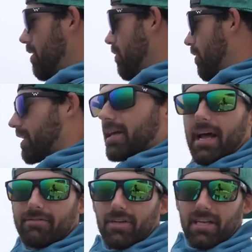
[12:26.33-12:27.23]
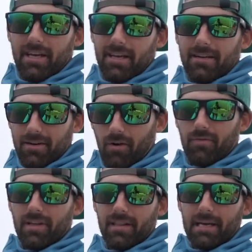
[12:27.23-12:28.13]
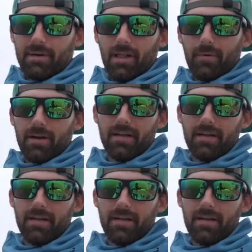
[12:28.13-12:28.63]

we're gonna get after it again. Hopefully link up another one.